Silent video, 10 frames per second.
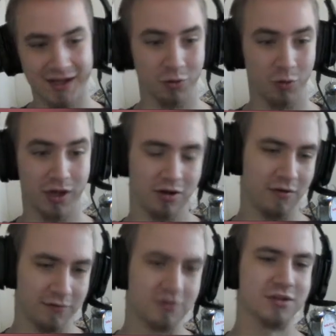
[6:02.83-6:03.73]
you will
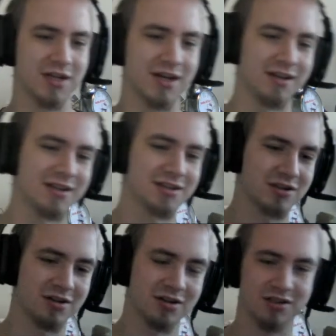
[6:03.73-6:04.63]
of course add this
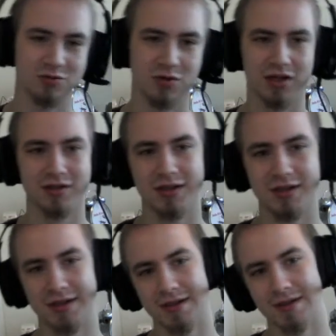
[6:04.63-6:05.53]
card as well,
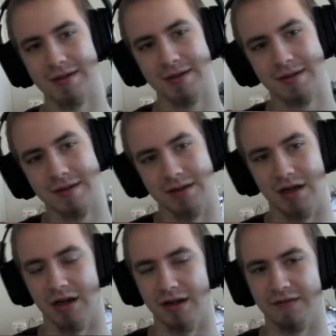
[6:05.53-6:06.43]

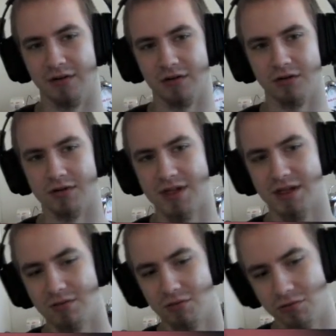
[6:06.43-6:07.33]
if you're going
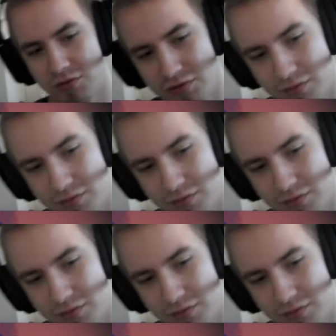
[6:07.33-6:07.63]
that route.